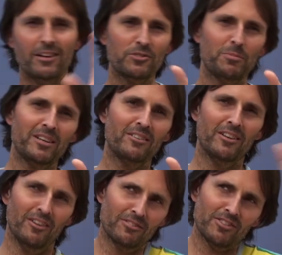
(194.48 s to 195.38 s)
I speak
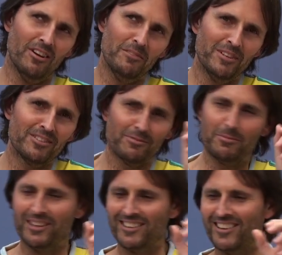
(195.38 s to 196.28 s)
a long time, as
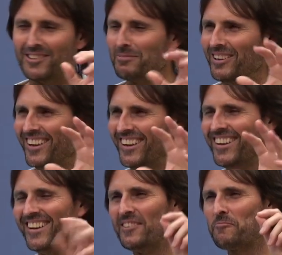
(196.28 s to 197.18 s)
everybody knows by now.